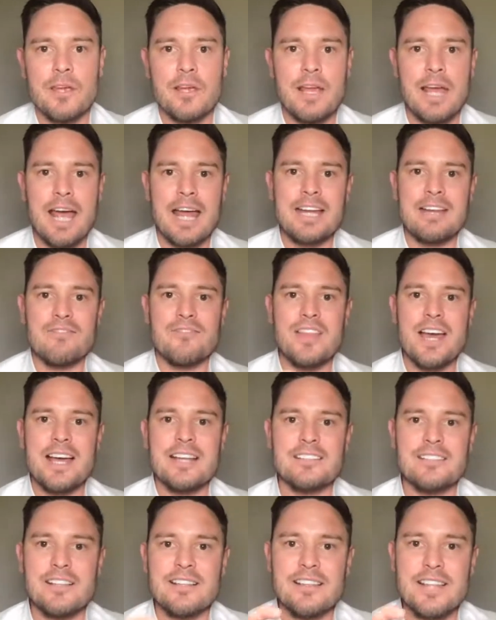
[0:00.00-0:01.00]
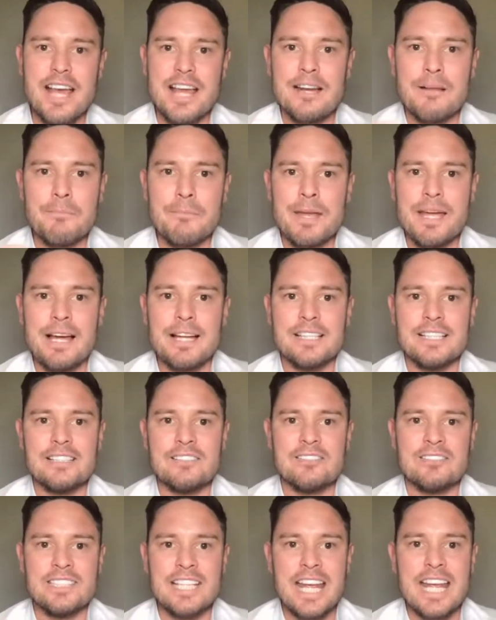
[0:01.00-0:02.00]
And if that amount
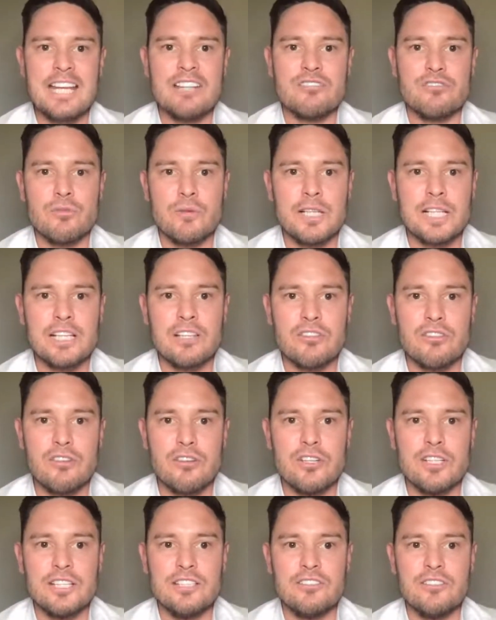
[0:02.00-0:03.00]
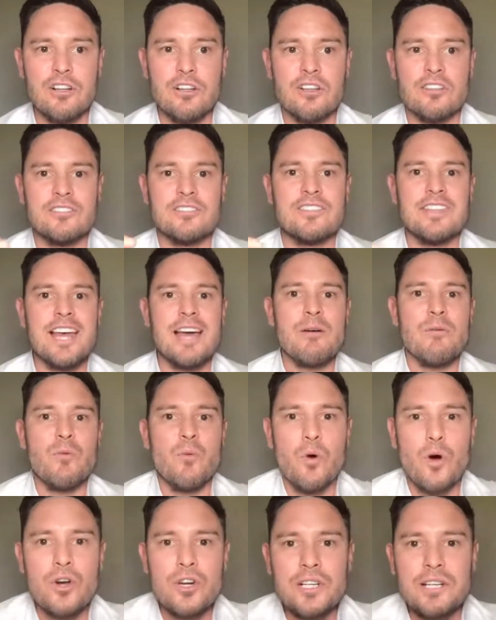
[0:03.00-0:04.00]
is $10, $20, $30, that
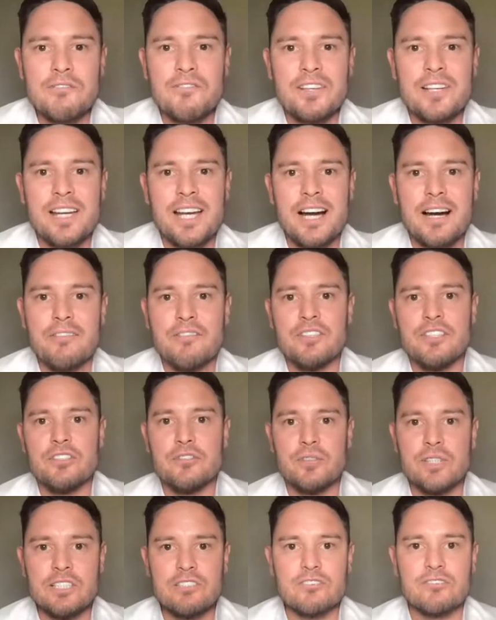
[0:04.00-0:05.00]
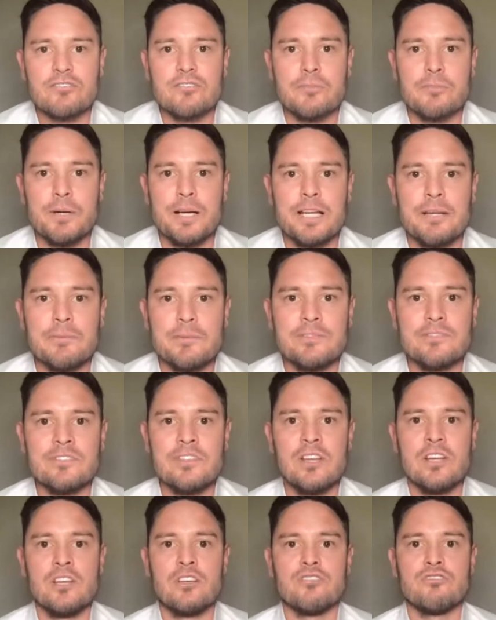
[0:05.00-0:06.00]
won't even cover your interest repayments
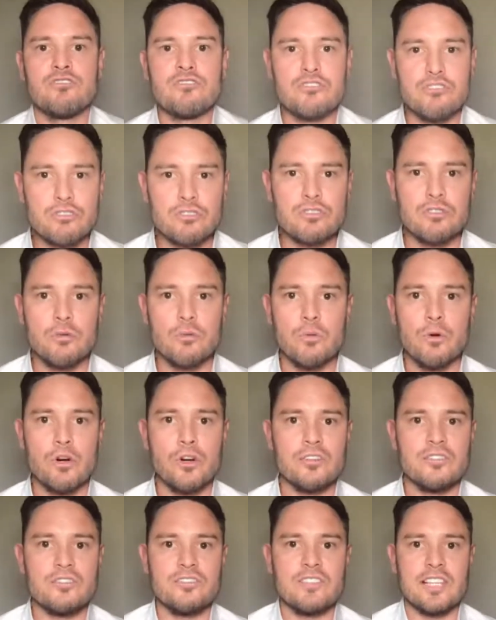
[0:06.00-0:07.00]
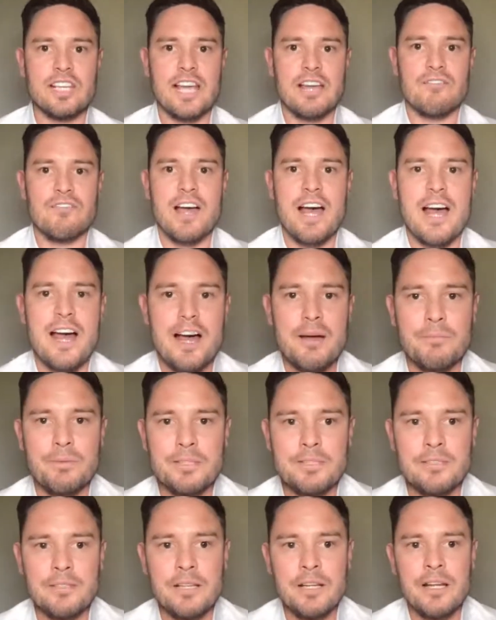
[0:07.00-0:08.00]
should the worst thing ever
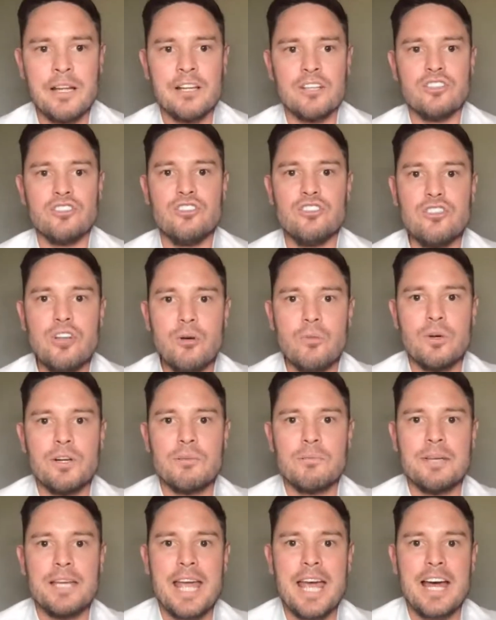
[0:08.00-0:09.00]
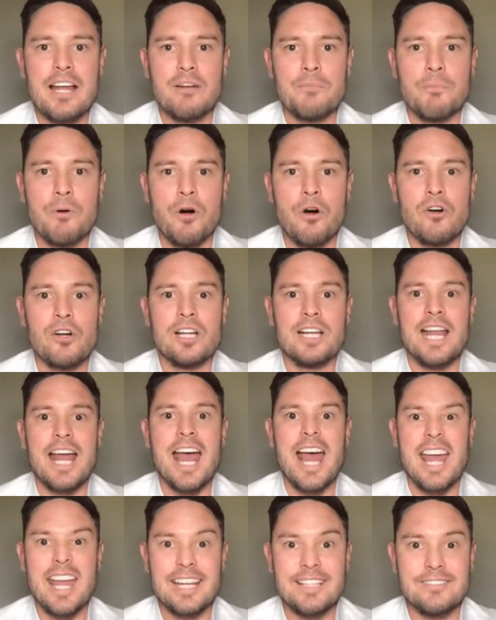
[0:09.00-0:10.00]
happen. You don't want to be out of pocket
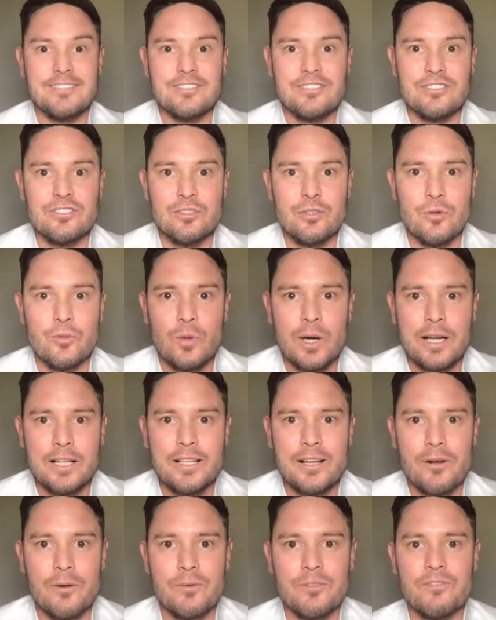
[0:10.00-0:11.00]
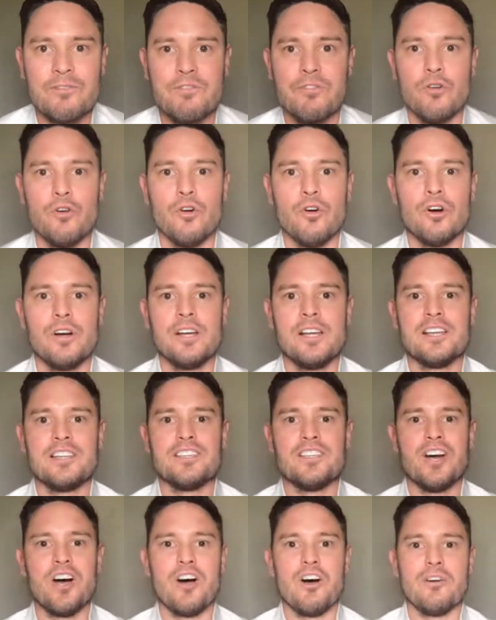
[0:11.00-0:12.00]
and still waiting for
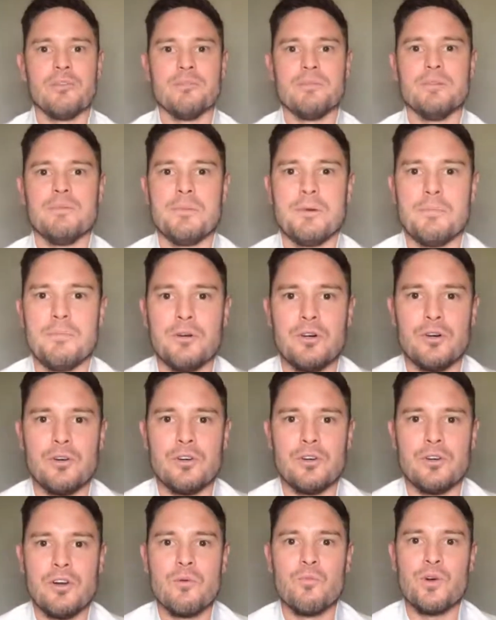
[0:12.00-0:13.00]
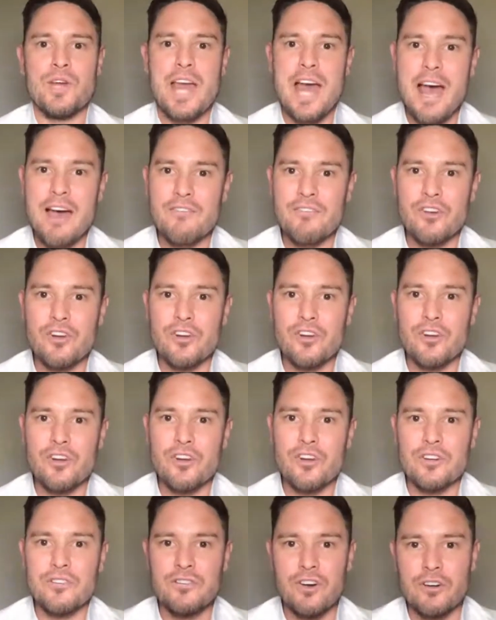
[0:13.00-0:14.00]
your home to be built. We have heard of
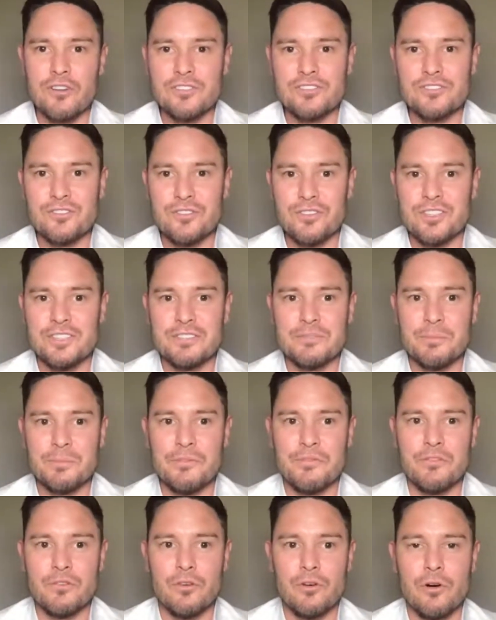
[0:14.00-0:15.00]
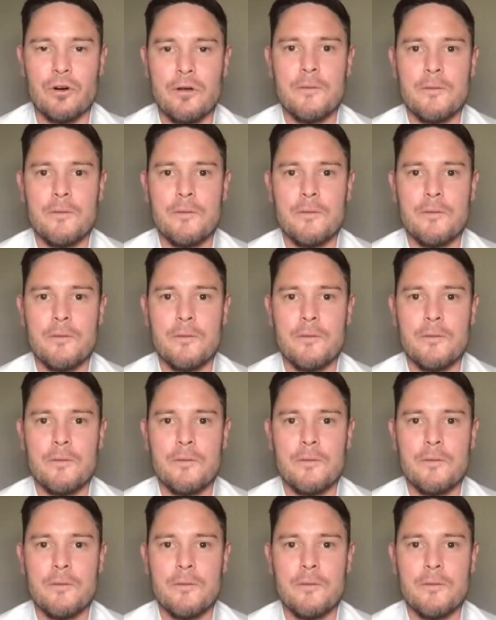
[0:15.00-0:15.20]
horror stories before.